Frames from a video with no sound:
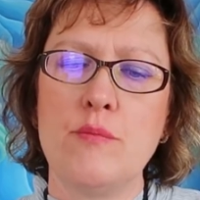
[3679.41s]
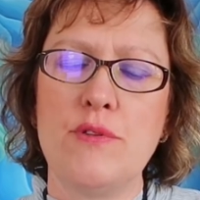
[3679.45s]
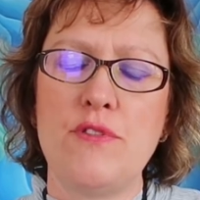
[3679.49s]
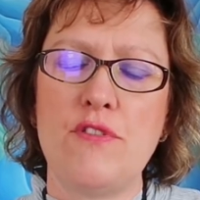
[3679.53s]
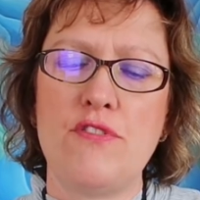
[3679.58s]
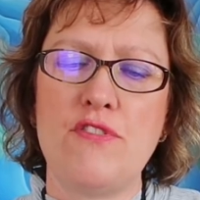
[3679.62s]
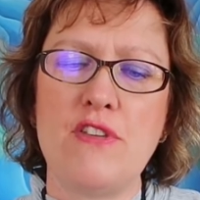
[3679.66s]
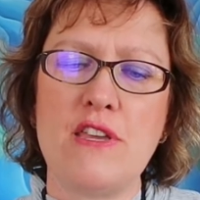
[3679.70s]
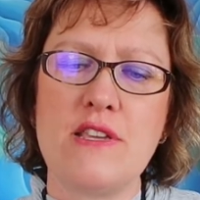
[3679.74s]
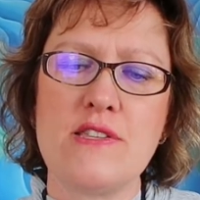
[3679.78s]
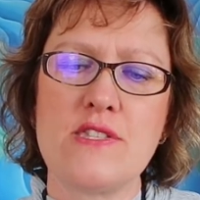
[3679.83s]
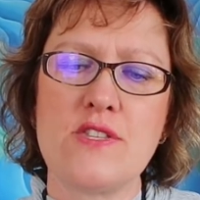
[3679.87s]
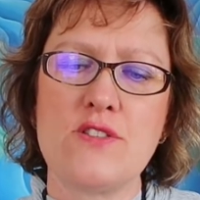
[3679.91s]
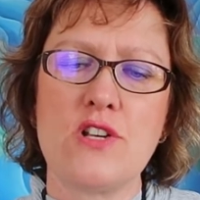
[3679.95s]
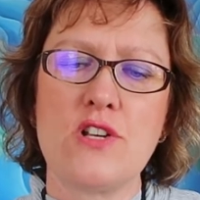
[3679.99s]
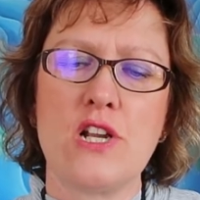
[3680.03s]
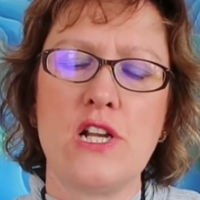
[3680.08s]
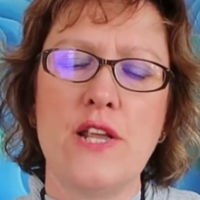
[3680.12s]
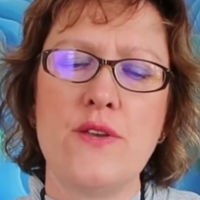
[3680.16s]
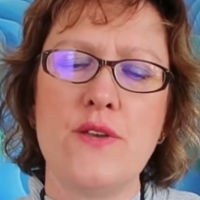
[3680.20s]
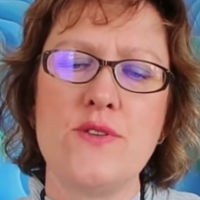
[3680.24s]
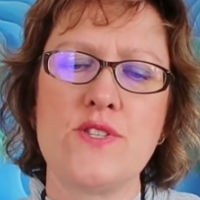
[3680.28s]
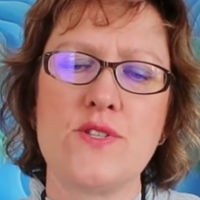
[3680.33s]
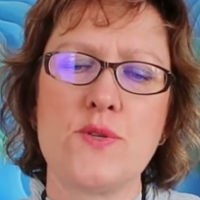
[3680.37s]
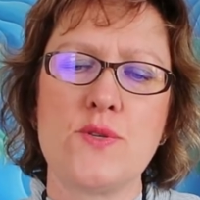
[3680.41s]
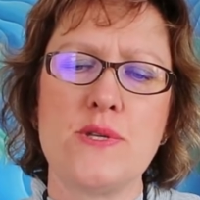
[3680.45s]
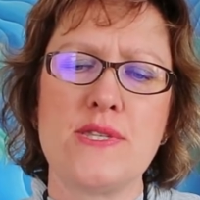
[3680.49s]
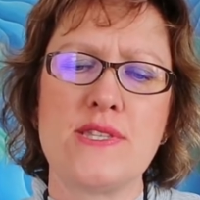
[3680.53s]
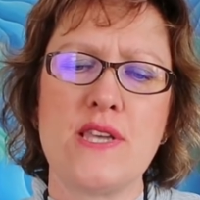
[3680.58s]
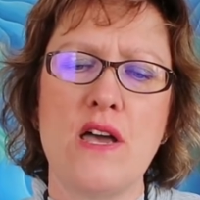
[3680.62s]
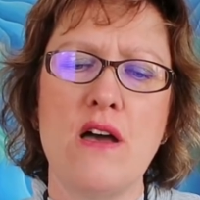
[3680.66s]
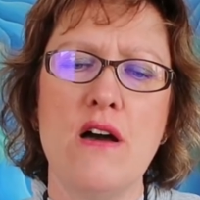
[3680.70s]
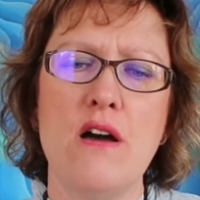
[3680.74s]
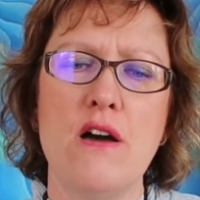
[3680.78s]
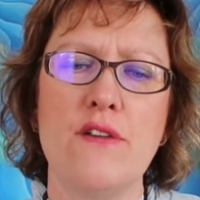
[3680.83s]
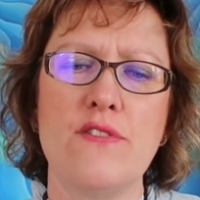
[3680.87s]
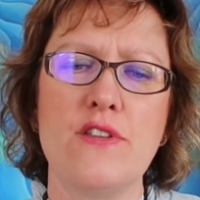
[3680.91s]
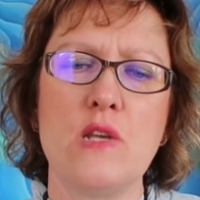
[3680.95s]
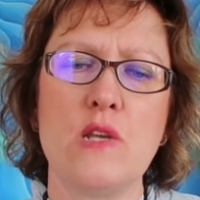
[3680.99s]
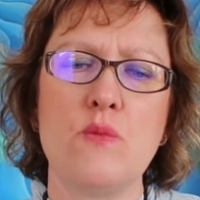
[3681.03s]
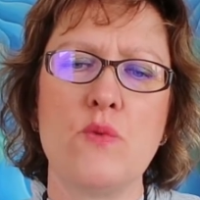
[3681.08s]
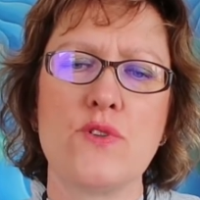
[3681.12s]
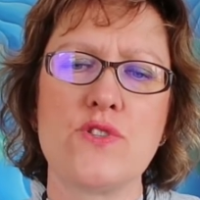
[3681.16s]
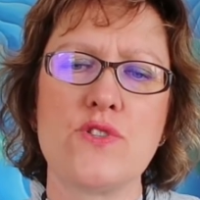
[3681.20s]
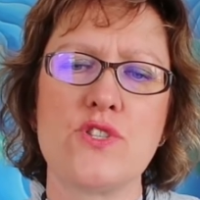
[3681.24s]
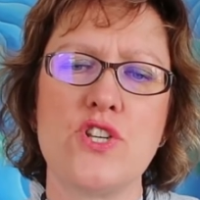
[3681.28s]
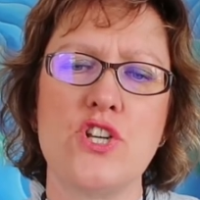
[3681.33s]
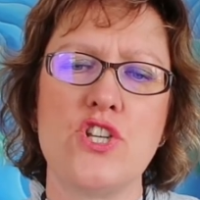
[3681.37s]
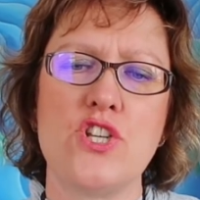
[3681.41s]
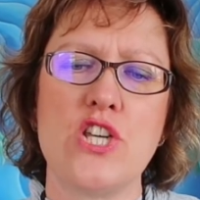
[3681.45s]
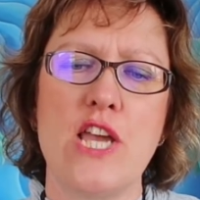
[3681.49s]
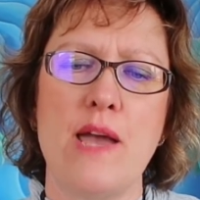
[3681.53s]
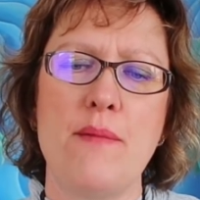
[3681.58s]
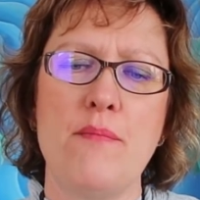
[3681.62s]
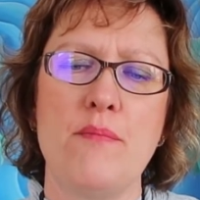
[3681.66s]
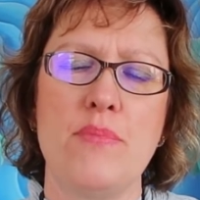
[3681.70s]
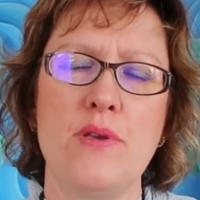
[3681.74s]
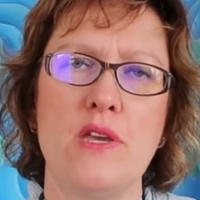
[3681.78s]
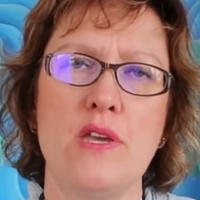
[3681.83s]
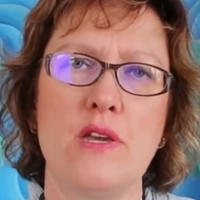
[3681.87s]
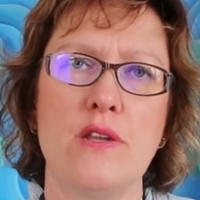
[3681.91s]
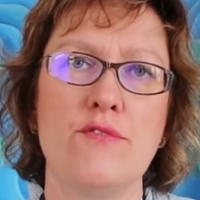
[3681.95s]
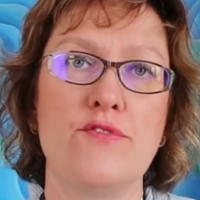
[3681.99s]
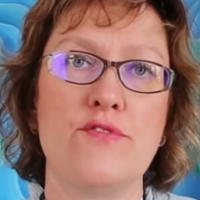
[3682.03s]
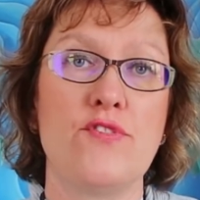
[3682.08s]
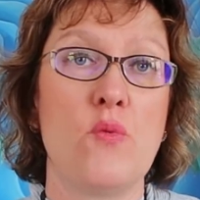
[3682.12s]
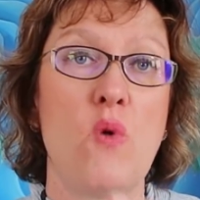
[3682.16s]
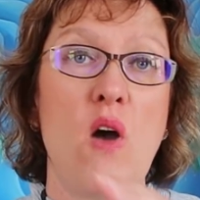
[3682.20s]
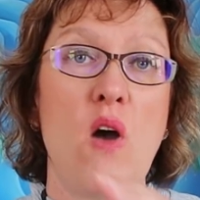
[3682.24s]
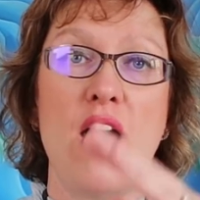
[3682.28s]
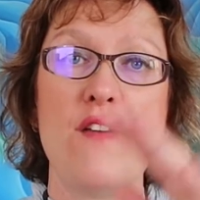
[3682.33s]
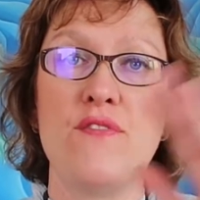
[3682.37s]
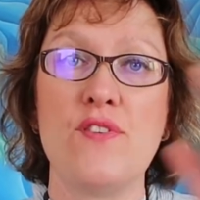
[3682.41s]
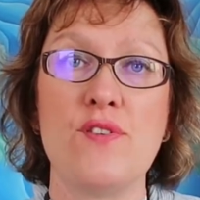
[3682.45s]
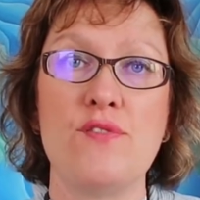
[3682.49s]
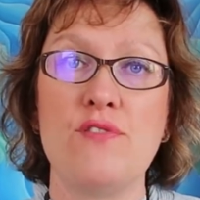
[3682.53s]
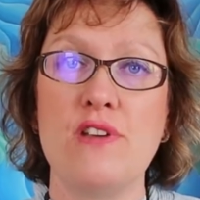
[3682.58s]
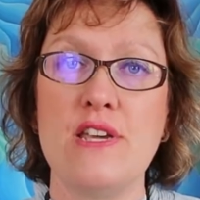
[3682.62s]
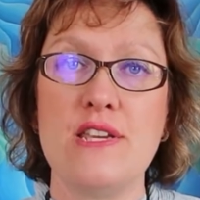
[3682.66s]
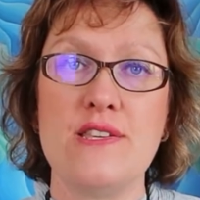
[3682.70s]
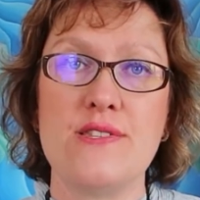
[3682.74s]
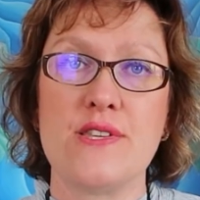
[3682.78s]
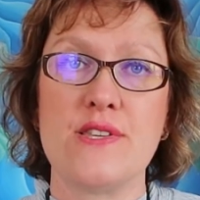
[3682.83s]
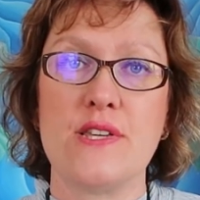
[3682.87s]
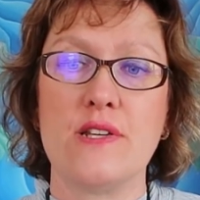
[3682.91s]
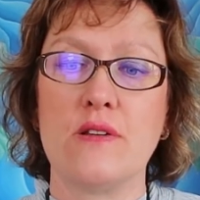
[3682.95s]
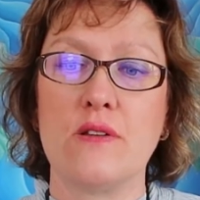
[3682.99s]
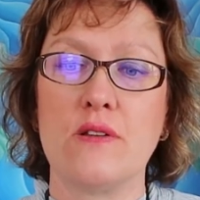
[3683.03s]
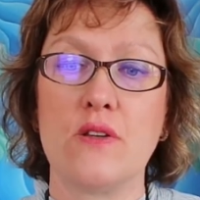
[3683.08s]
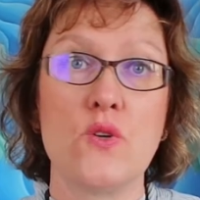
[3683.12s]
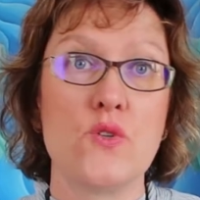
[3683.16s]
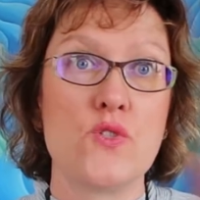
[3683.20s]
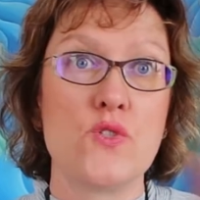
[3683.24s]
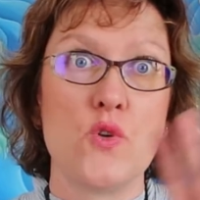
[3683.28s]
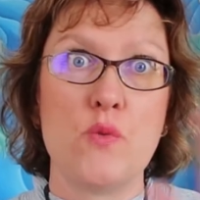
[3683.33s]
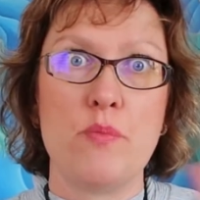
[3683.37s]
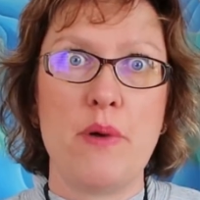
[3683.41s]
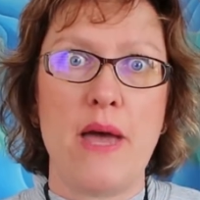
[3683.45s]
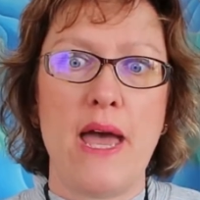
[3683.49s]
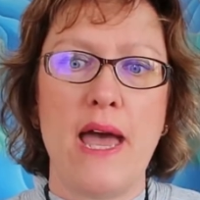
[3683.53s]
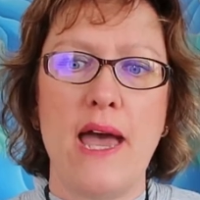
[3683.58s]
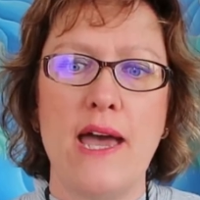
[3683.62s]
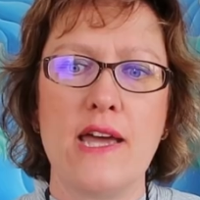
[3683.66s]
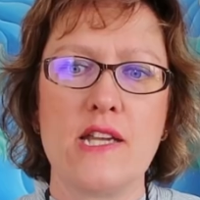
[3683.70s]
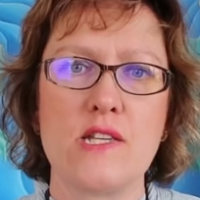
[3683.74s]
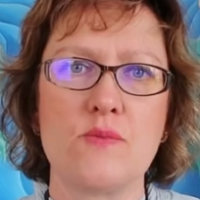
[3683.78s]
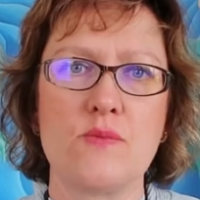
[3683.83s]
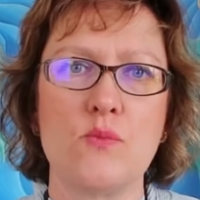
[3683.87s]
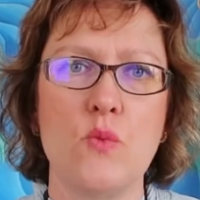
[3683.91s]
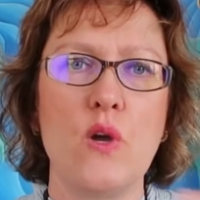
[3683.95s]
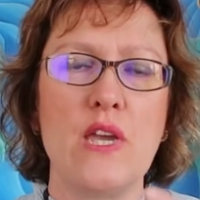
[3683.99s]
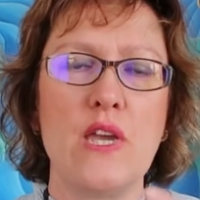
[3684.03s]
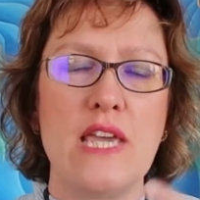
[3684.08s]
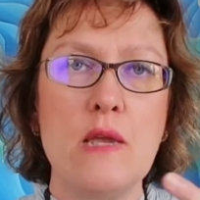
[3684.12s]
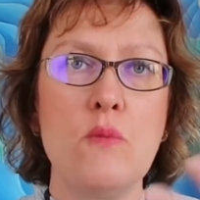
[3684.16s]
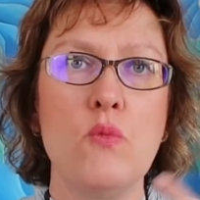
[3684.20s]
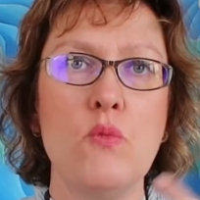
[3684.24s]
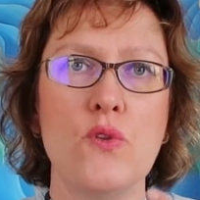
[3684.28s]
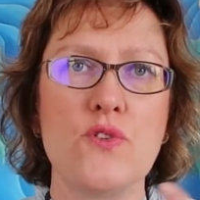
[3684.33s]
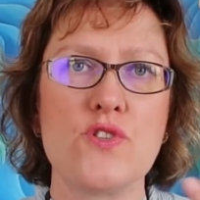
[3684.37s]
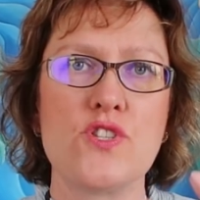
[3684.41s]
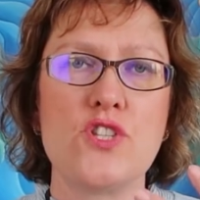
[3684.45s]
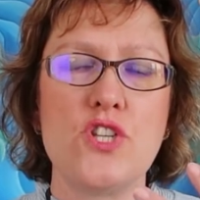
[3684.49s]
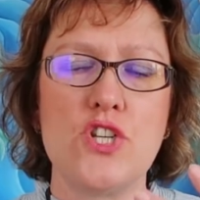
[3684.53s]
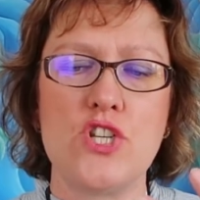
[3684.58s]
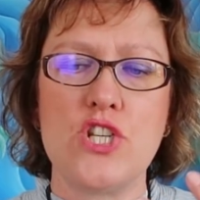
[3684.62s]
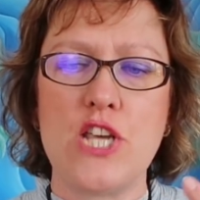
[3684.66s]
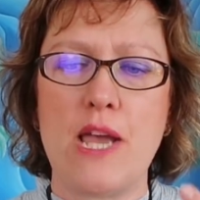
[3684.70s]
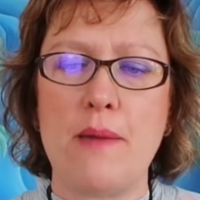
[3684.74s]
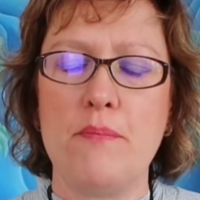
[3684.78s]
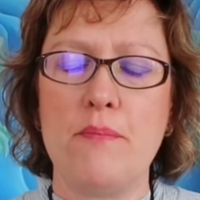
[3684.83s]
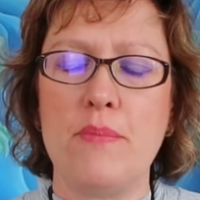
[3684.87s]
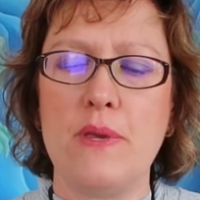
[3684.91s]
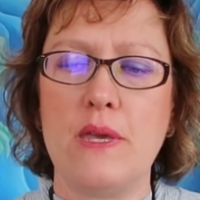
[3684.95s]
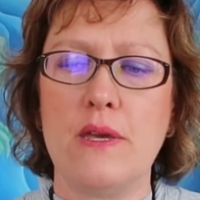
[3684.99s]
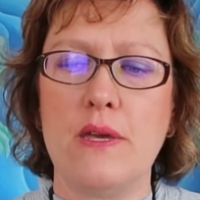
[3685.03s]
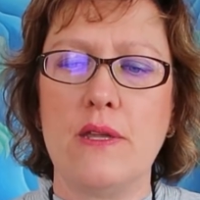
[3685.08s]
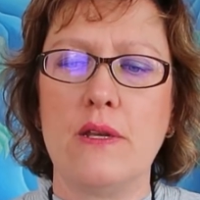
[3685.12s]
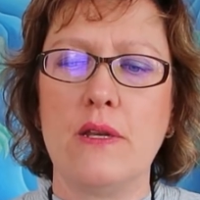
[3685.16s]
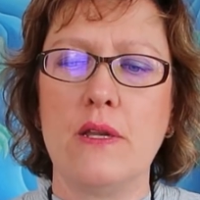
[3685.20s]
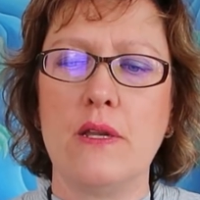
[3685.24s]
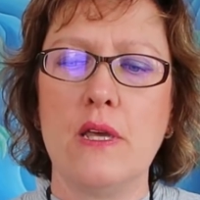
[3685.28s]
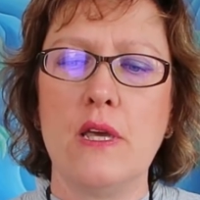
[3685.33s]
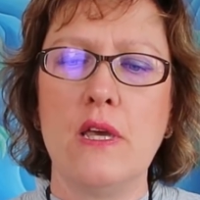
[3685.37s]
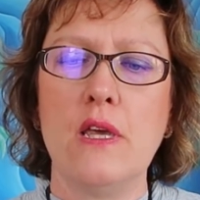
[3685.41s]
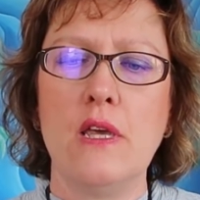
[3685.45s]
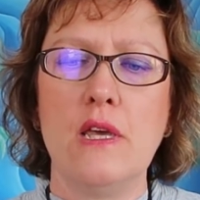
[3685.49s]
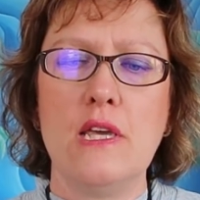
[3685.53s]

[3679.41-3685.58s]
But the things that are close to his heart that he wants to champion, for whatever reason, good or bad, what he wants to champion,